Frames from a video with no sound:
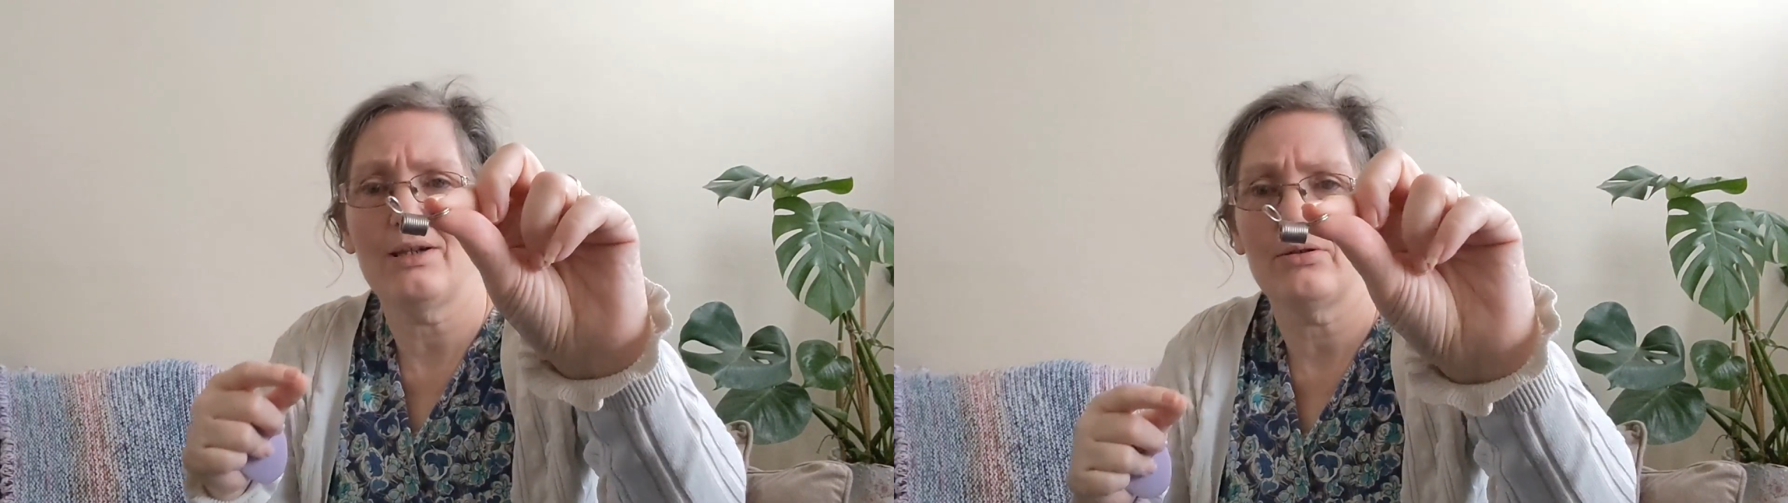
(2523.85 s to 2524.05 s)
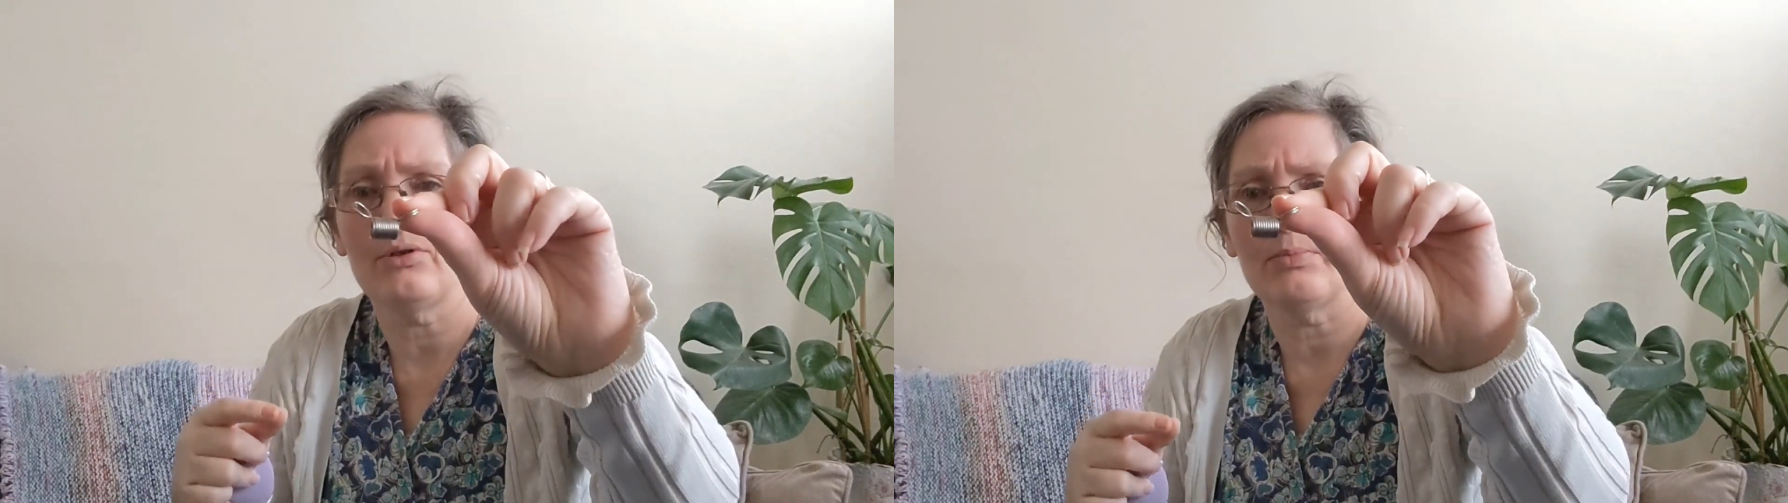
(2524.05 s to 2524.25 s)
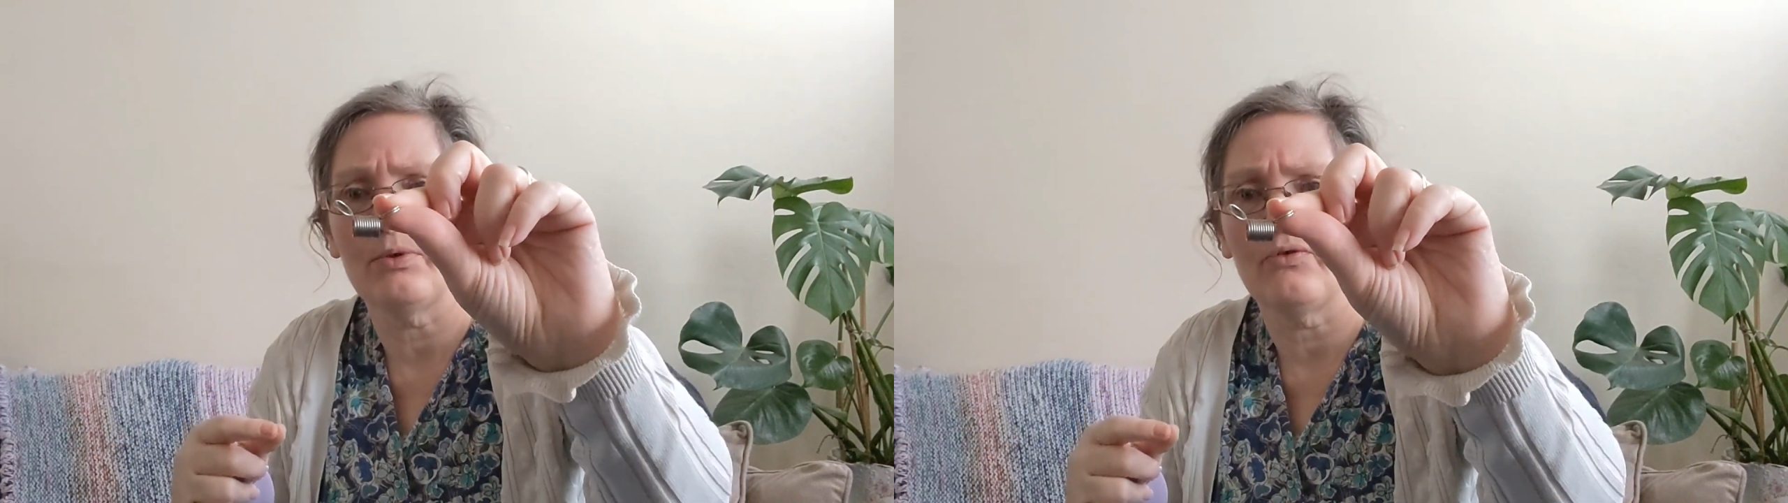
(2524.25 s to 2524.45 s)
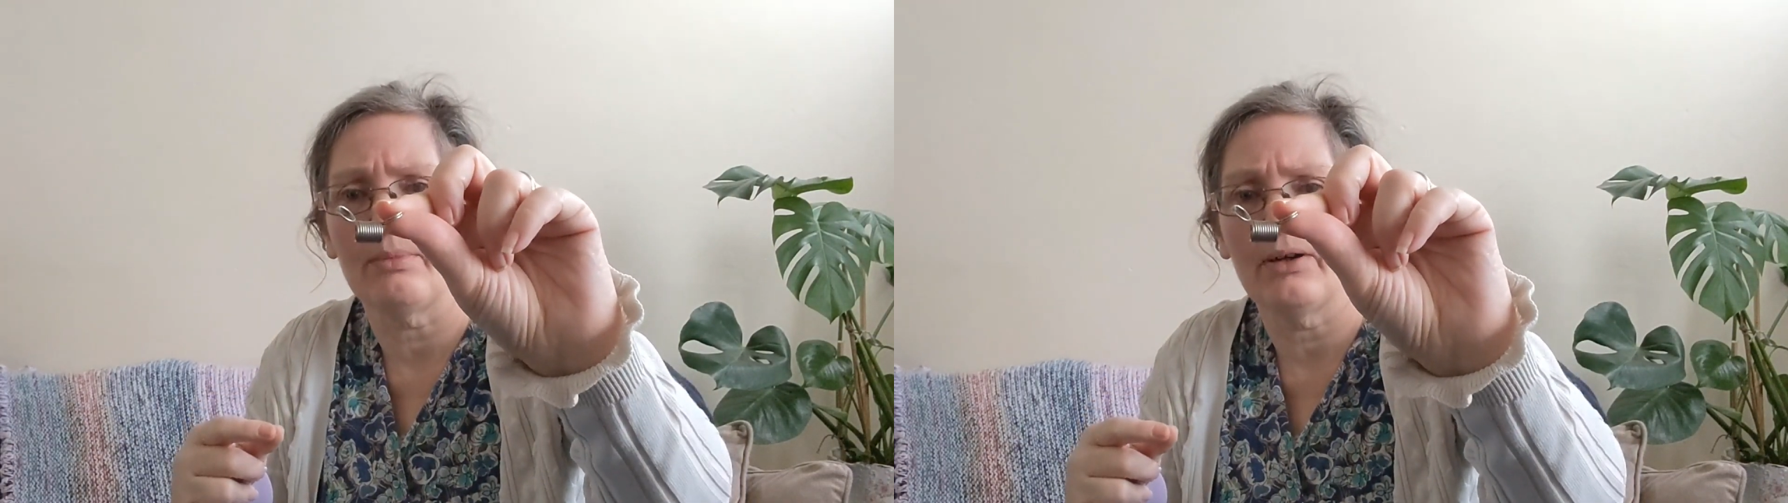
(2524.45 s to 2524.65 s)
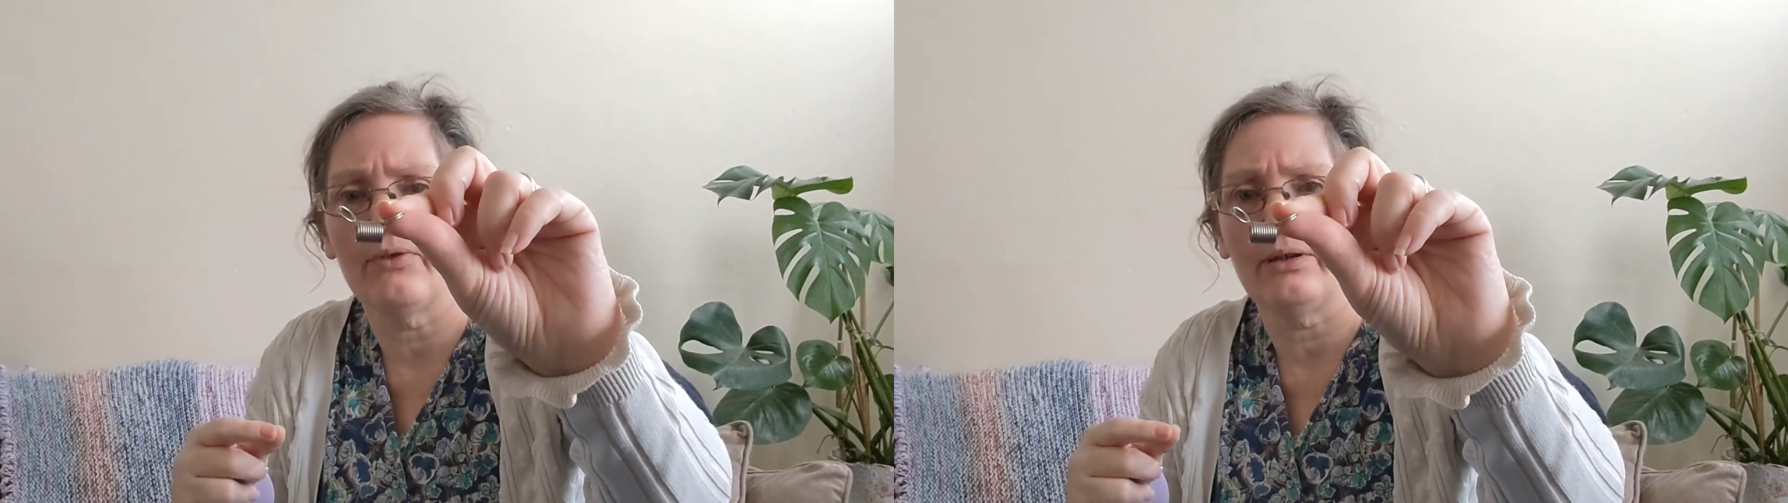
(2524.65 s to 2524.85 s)
too small for
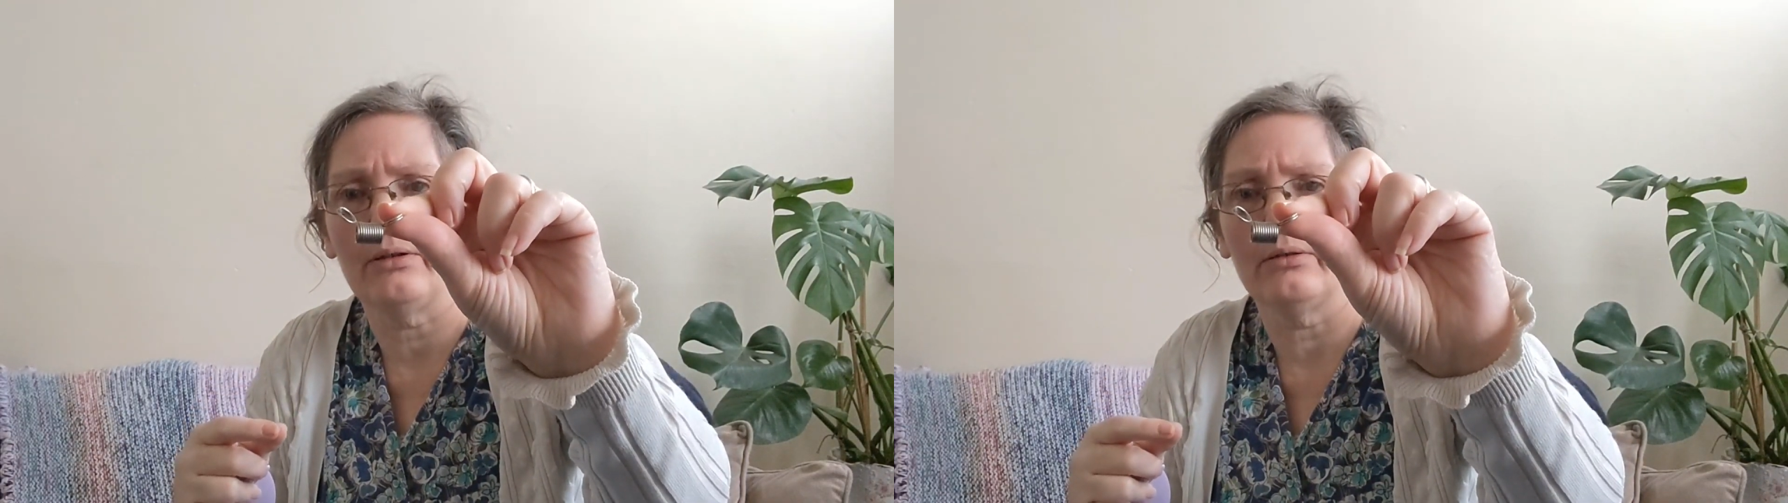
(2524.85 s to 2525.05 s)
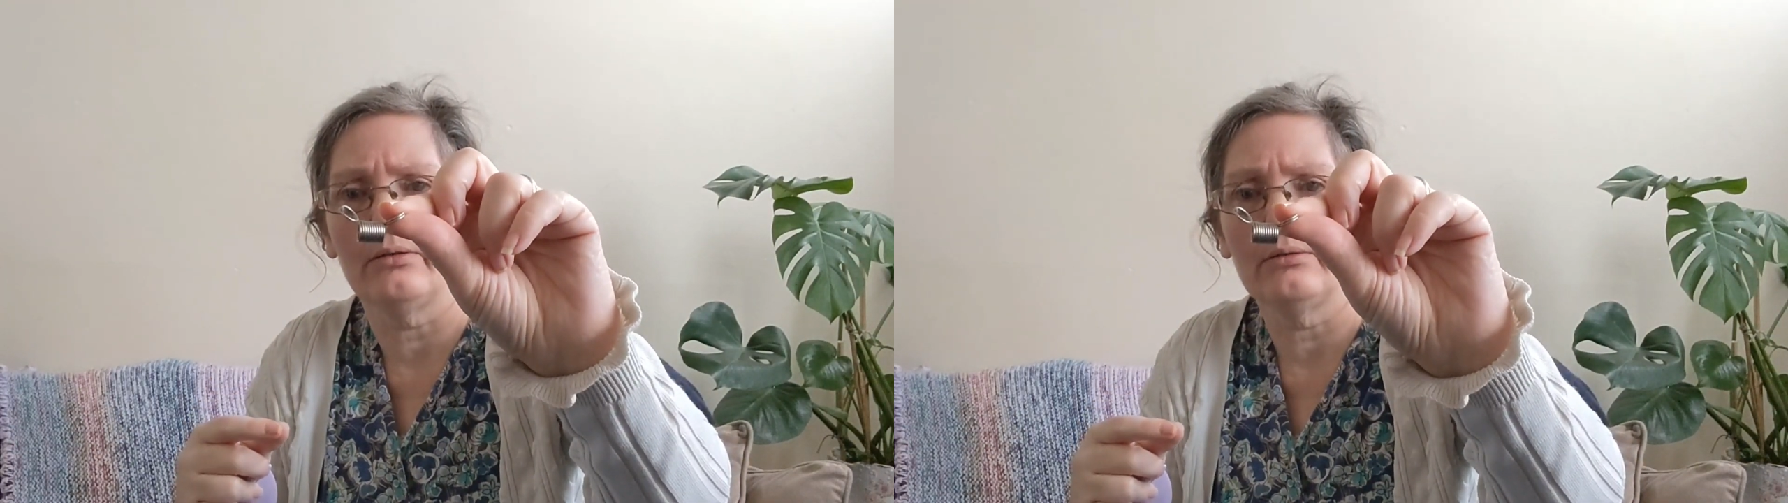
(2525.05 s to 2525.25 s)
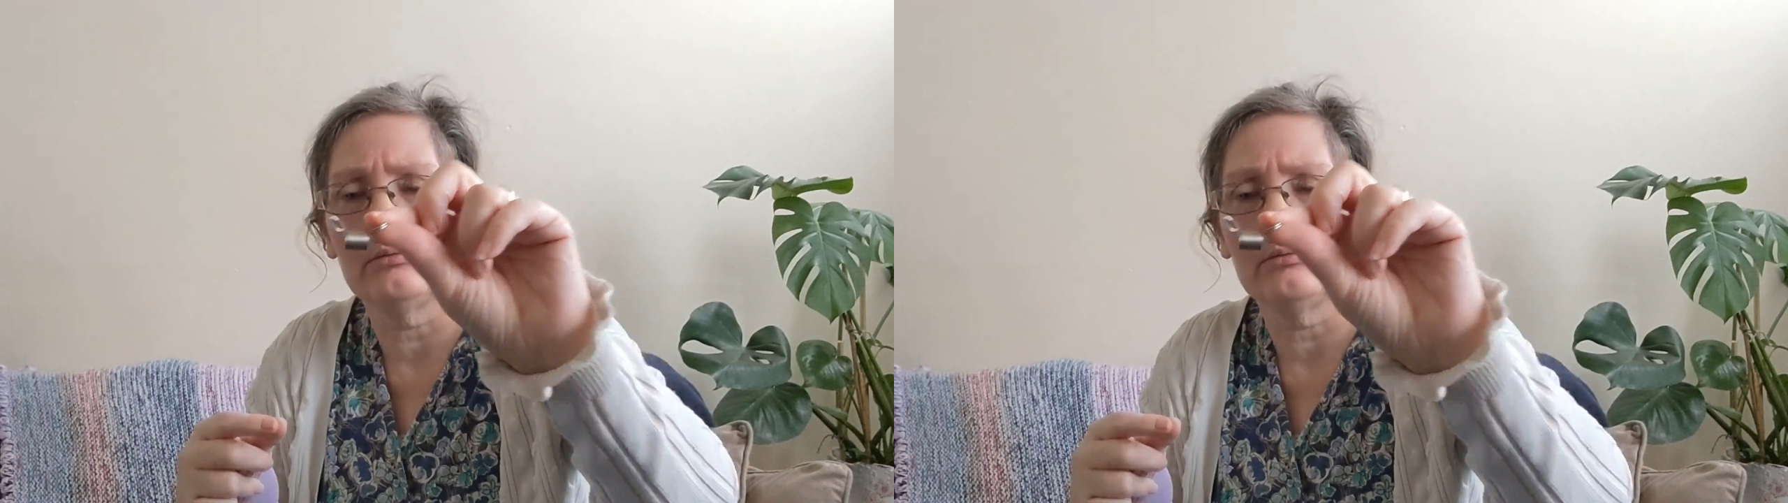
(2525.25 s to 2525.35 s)
my finger.